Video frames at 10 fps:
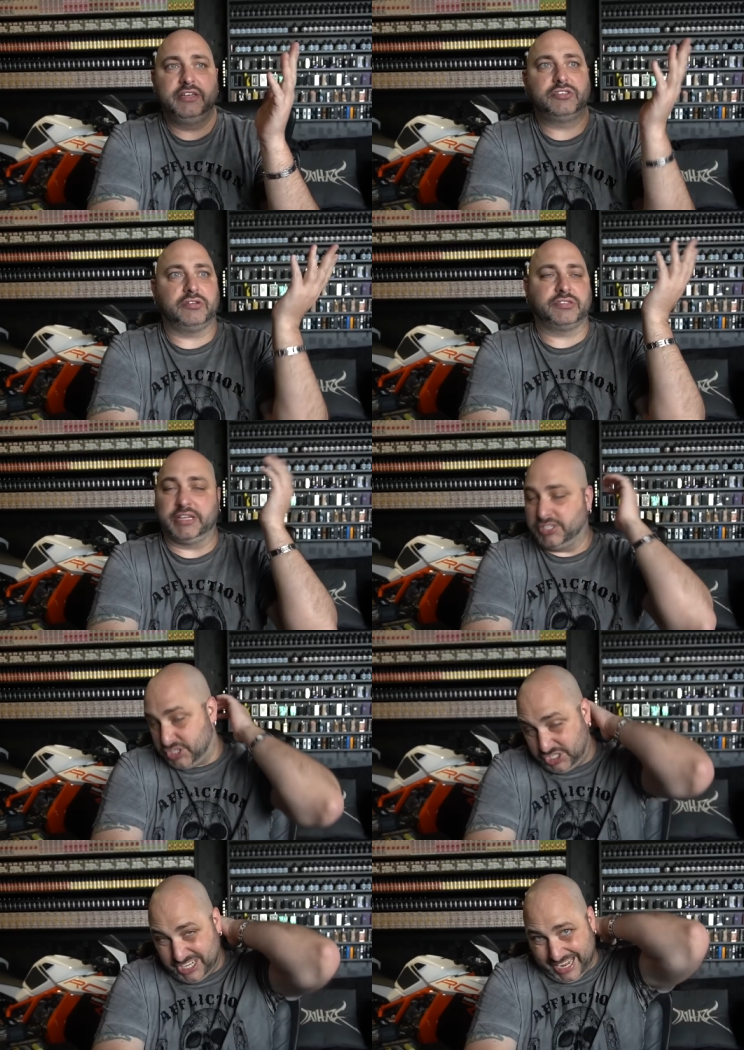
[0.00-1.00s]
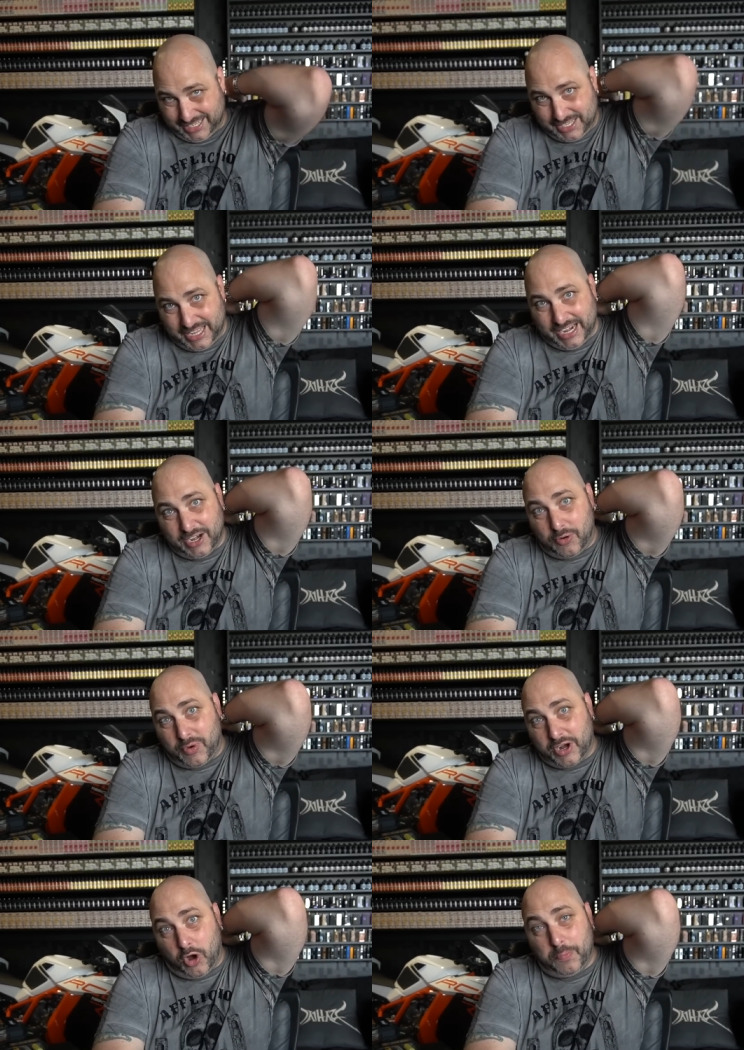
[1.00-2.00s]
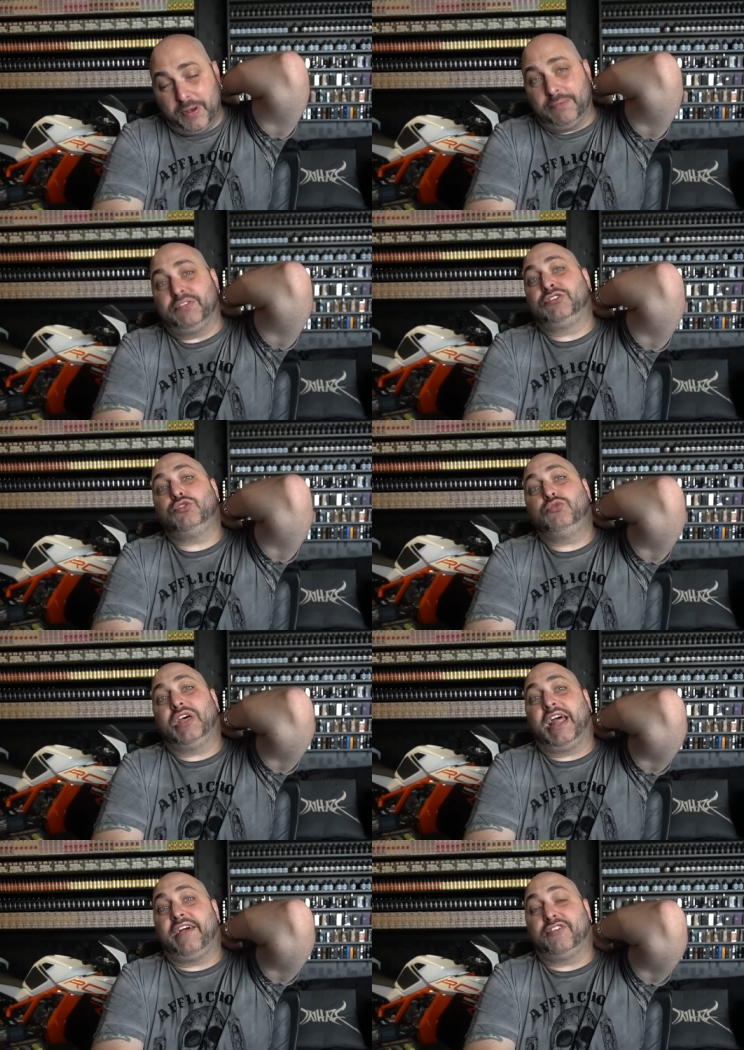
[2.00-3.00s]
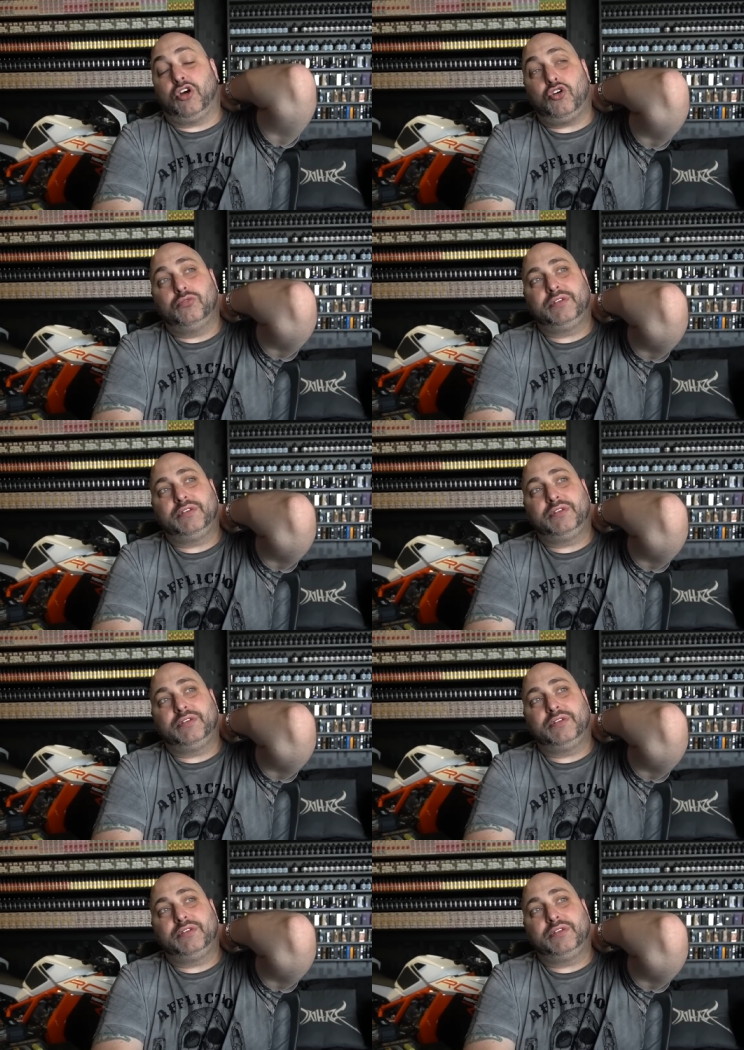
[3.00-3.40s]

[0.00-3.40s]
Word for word: So it's like, shit. And I don't want to open up the two that I have at home.